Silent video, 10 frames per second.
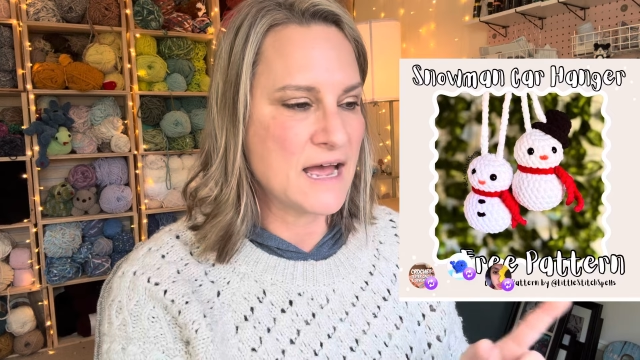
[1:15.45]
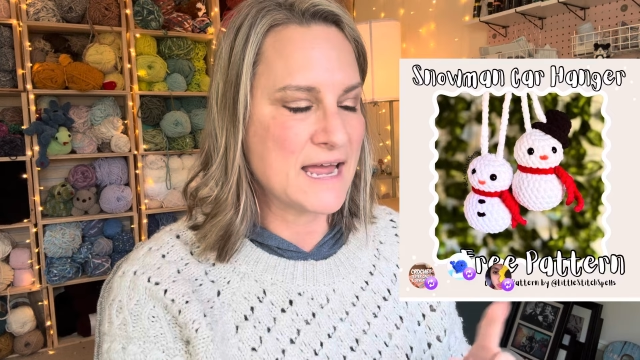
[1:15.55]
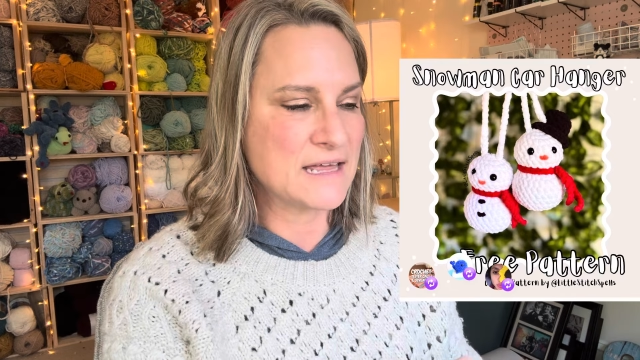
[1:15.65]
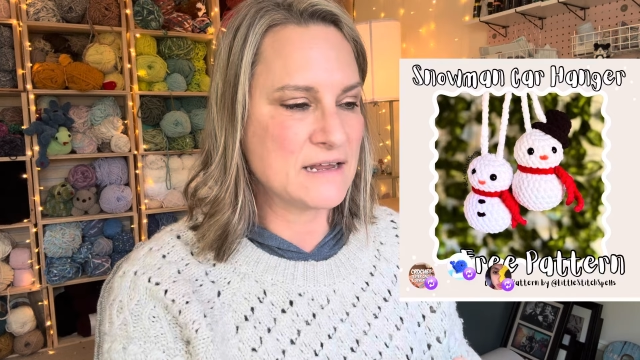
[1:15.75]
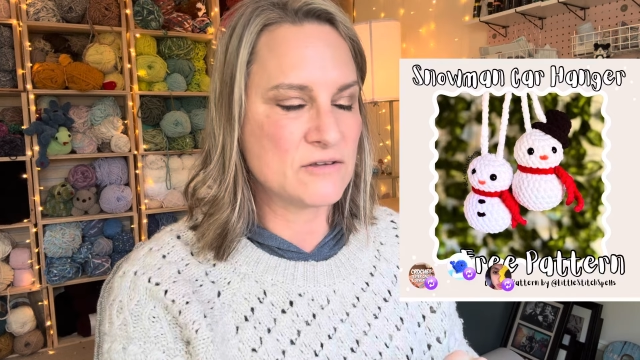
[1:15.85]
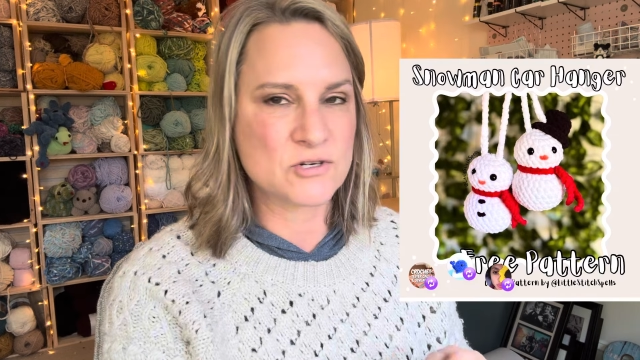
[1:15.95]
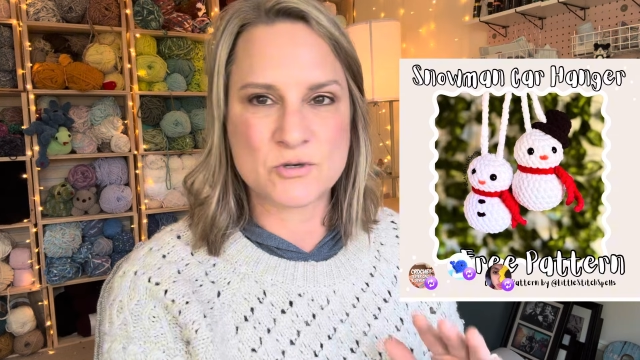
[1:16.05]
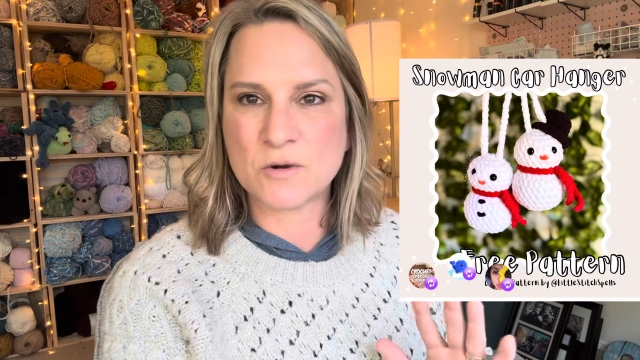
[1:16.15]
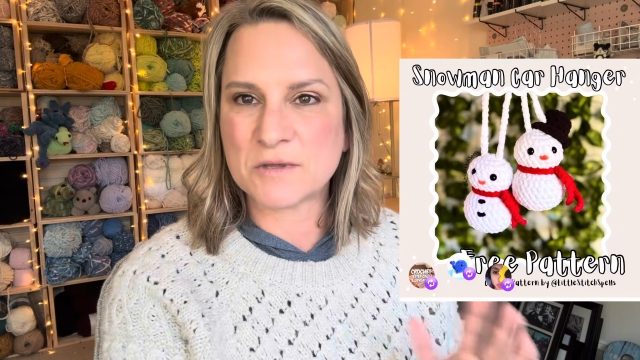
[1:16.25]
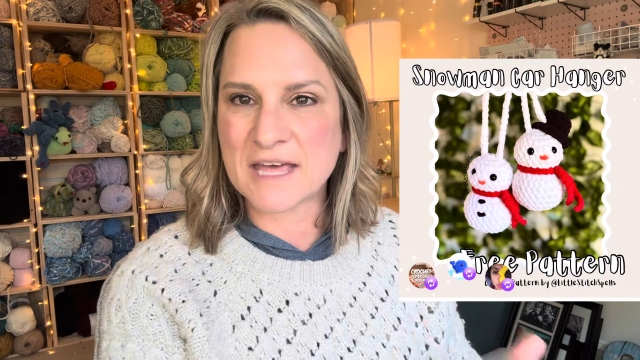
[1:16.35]
I can either
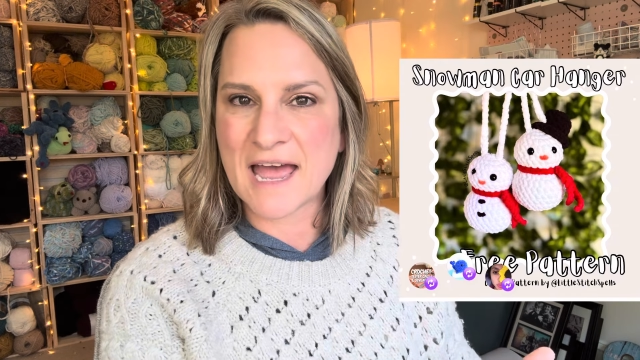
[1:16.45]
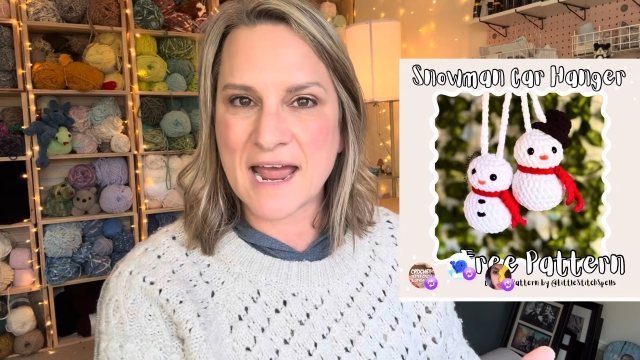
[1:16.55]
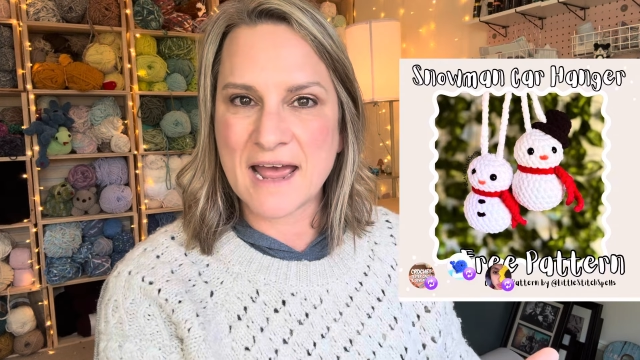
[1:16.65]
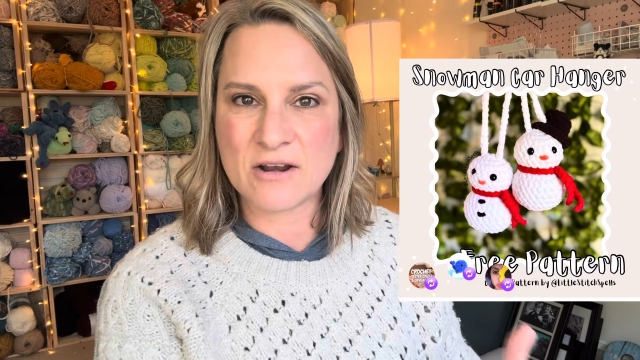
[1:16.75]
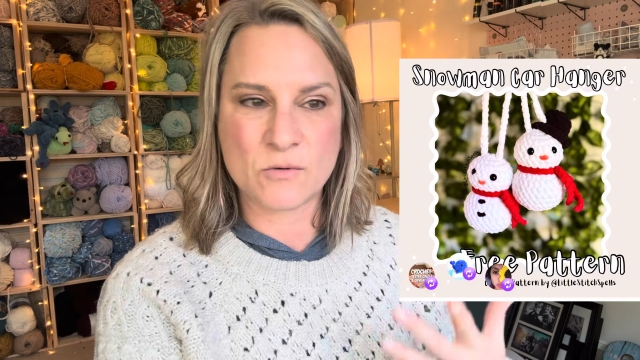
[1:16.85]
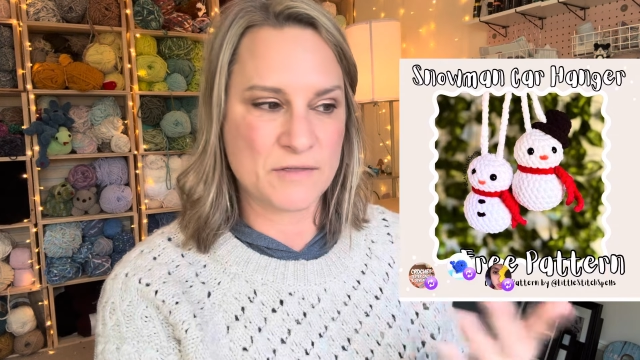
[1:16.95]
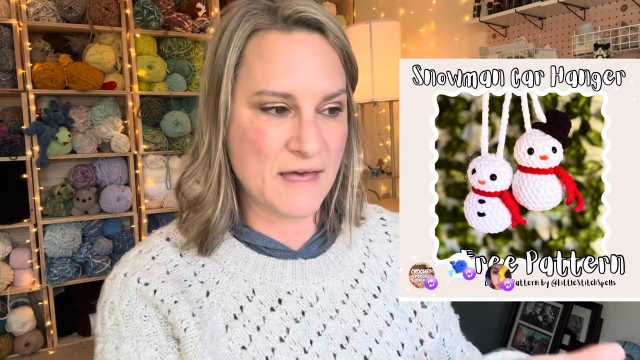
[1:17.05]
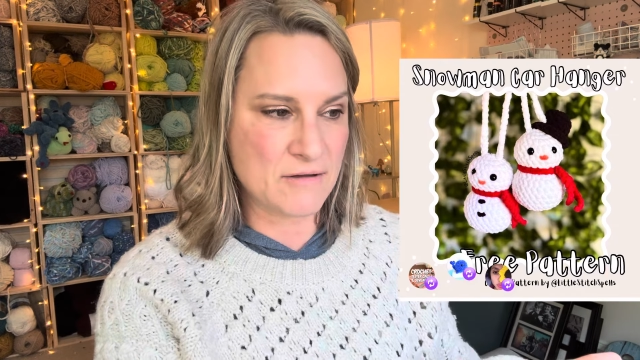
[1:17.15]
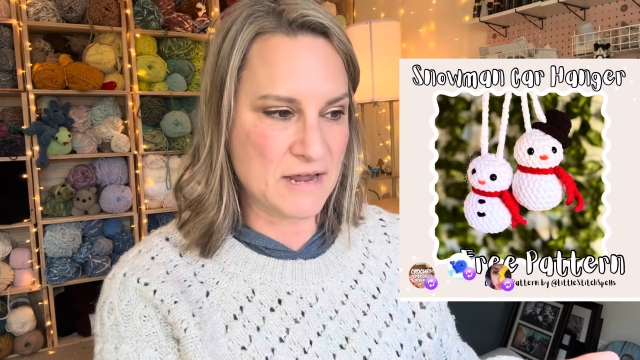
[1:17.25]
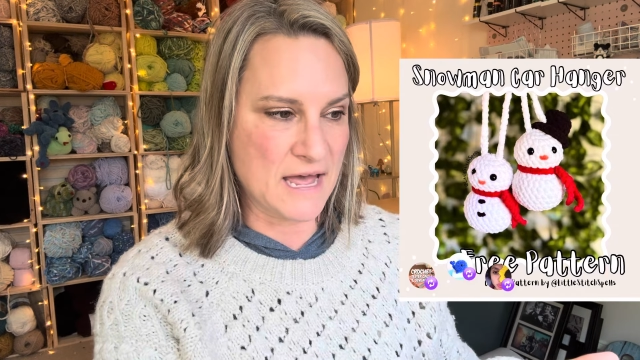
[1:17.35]
do it with a hat or
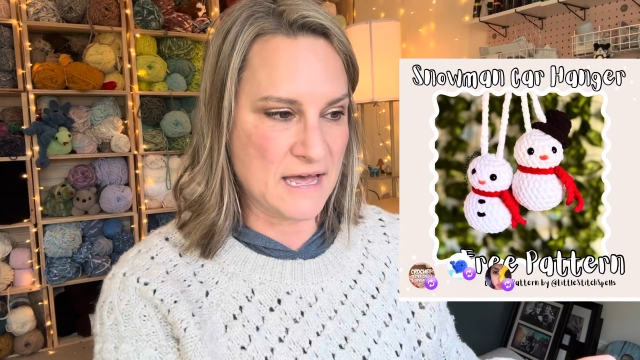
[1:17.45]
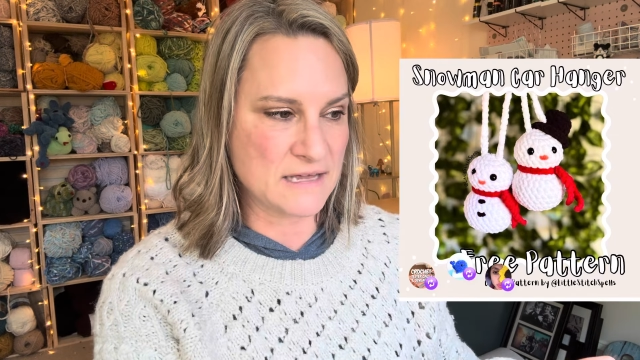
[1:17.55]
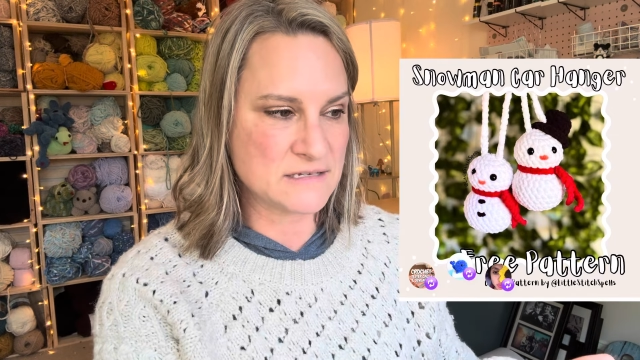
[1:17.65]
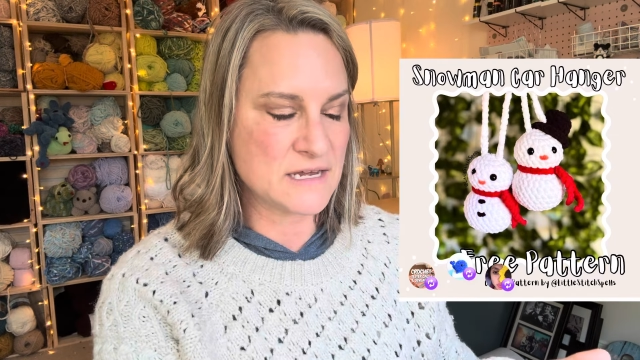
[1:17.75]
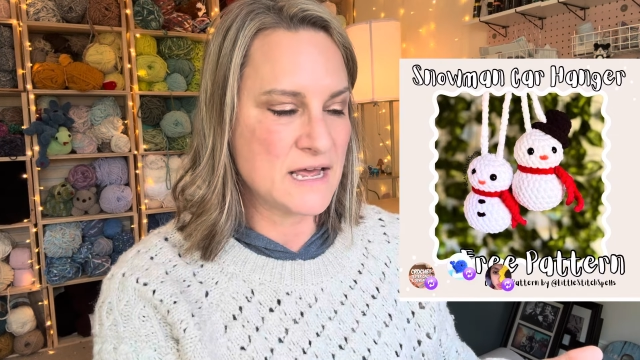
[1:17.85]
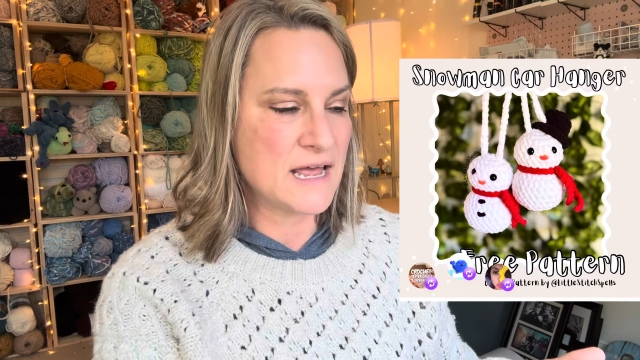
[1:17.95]
without a hat,